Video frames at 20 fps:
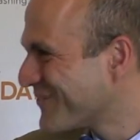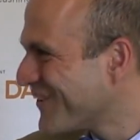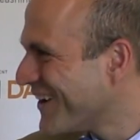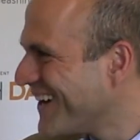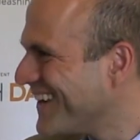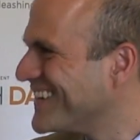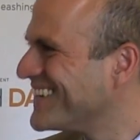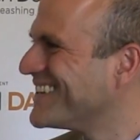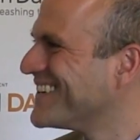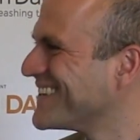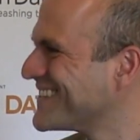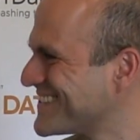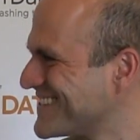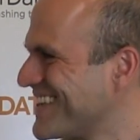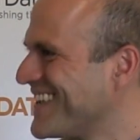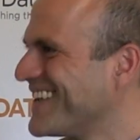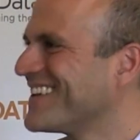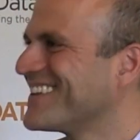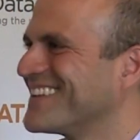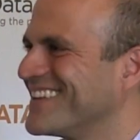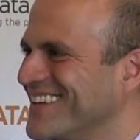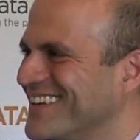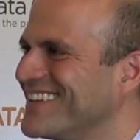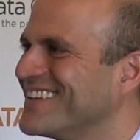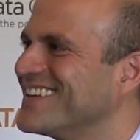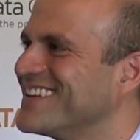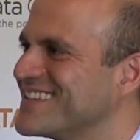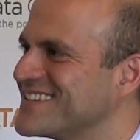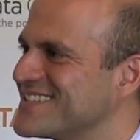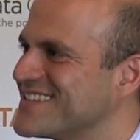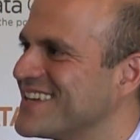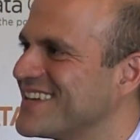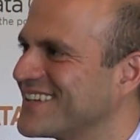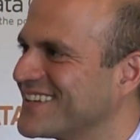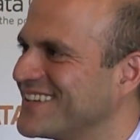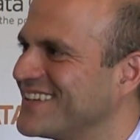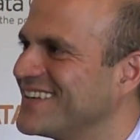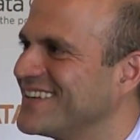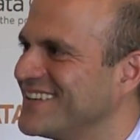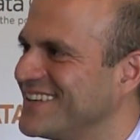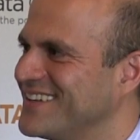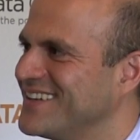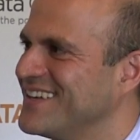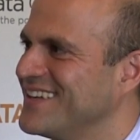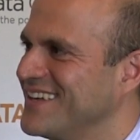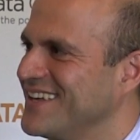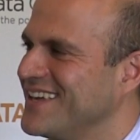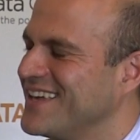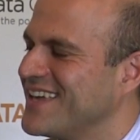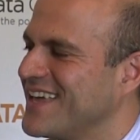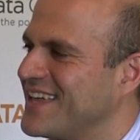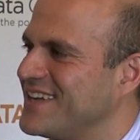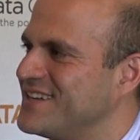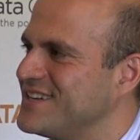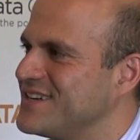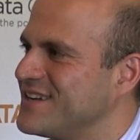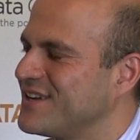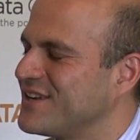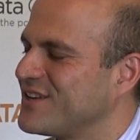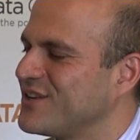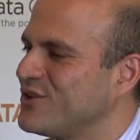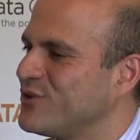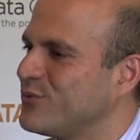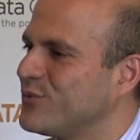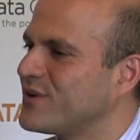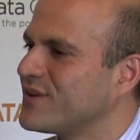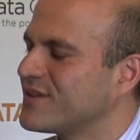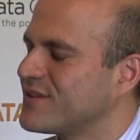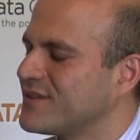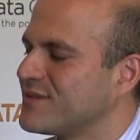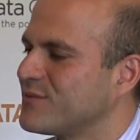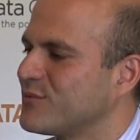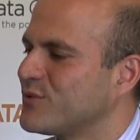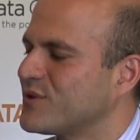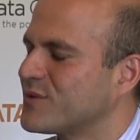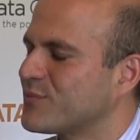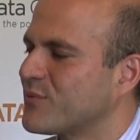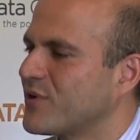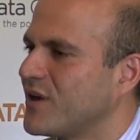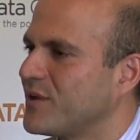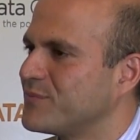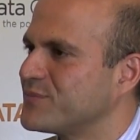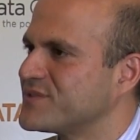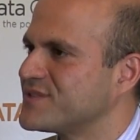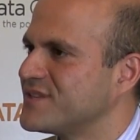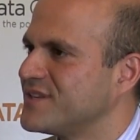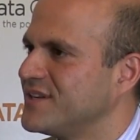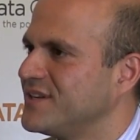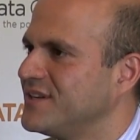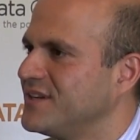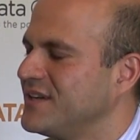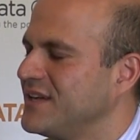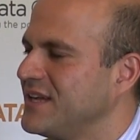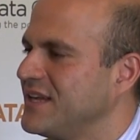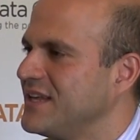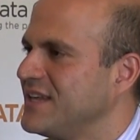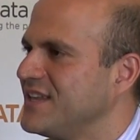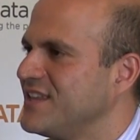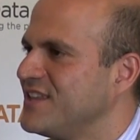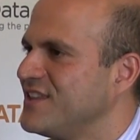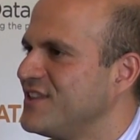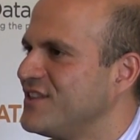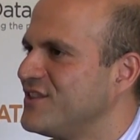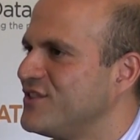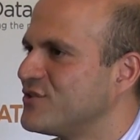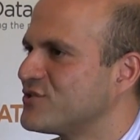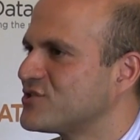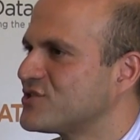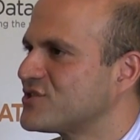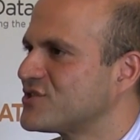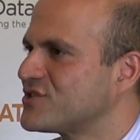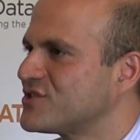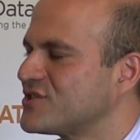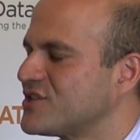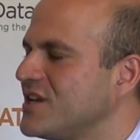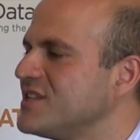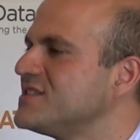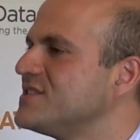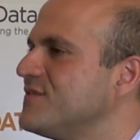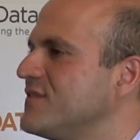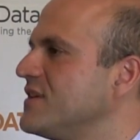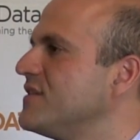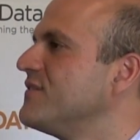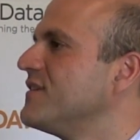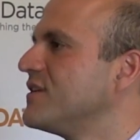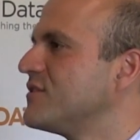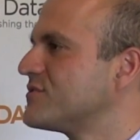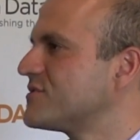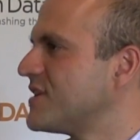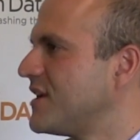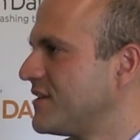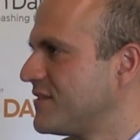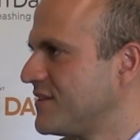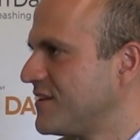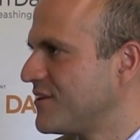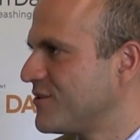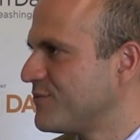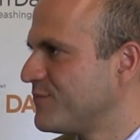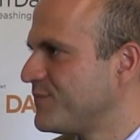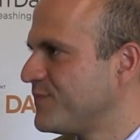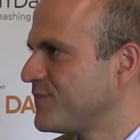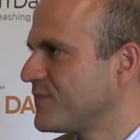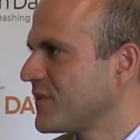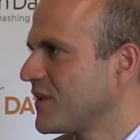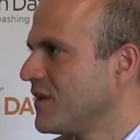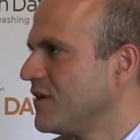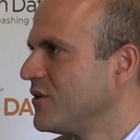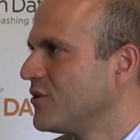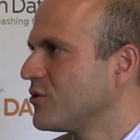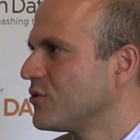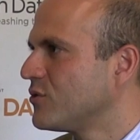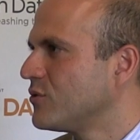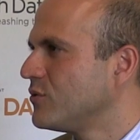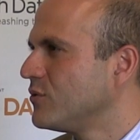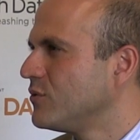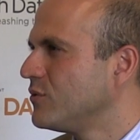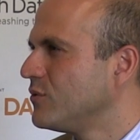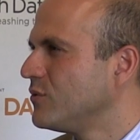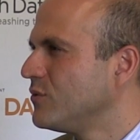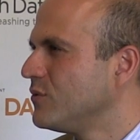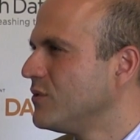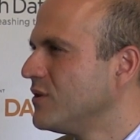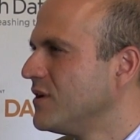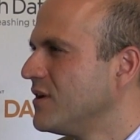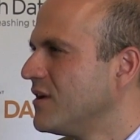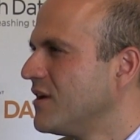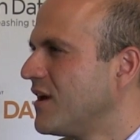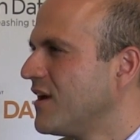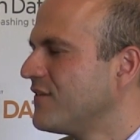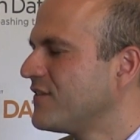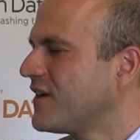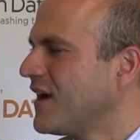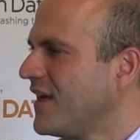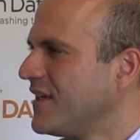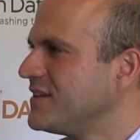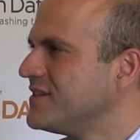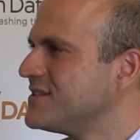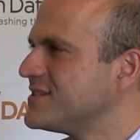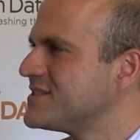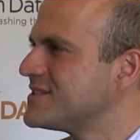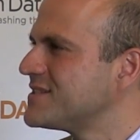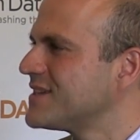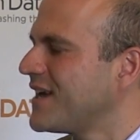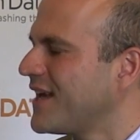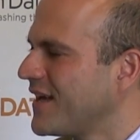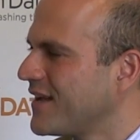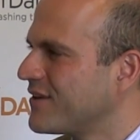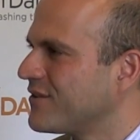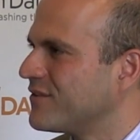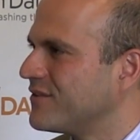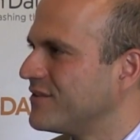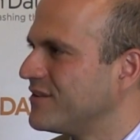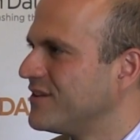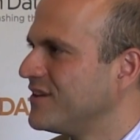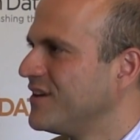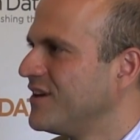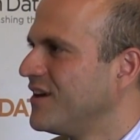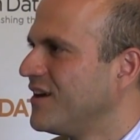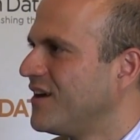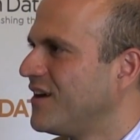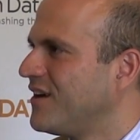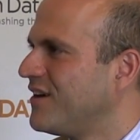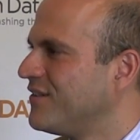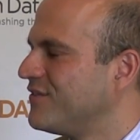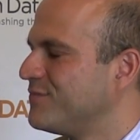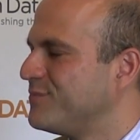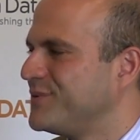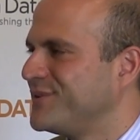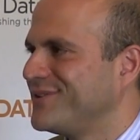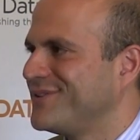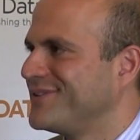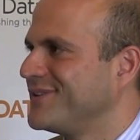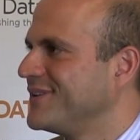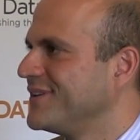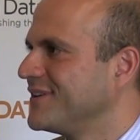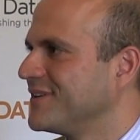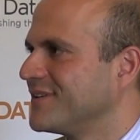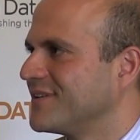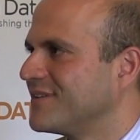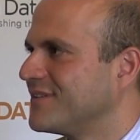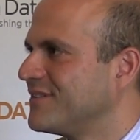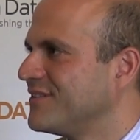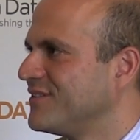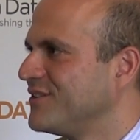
Right, exactly. And one of the problems that there's tons of innovators out there who have gotten tired of building,